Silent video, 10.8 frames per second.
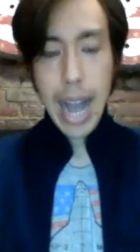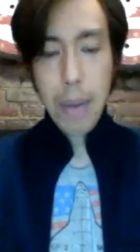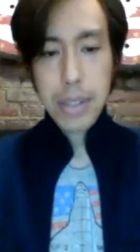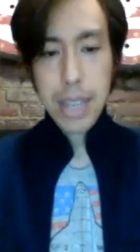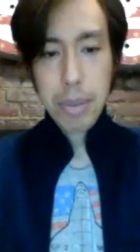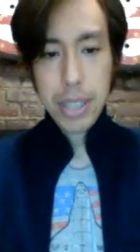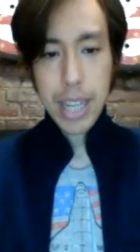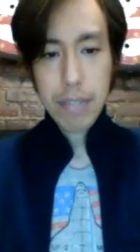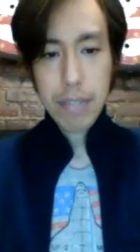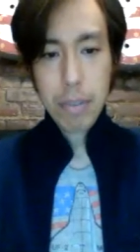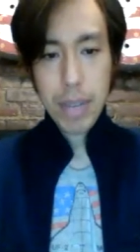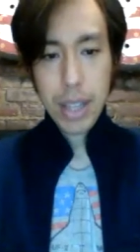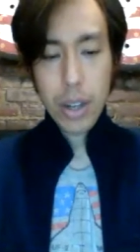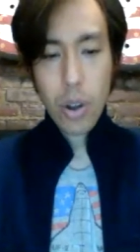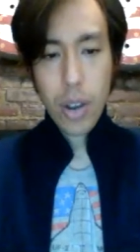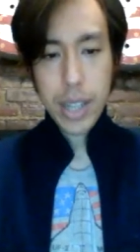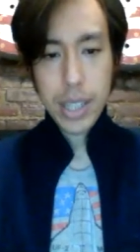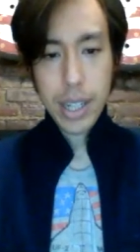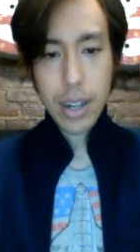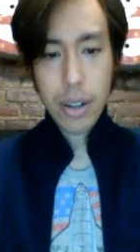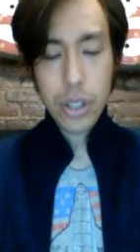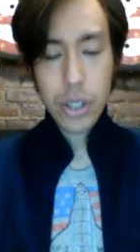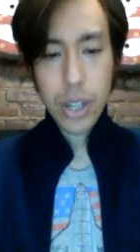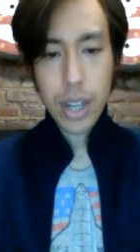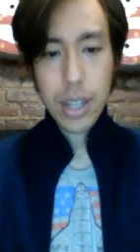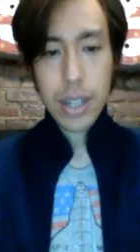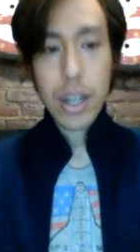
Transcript: How was he able to get from Illinois to Kenosha?